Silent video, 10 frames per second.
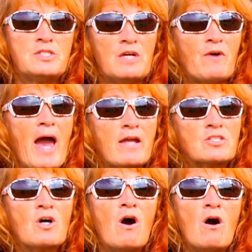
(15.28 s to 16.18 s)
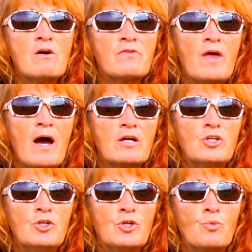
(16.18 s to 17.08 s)
see if I had a dog that
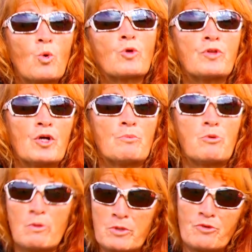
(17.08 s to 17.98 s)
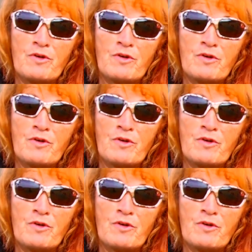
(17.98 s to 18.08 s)
could work their perimeter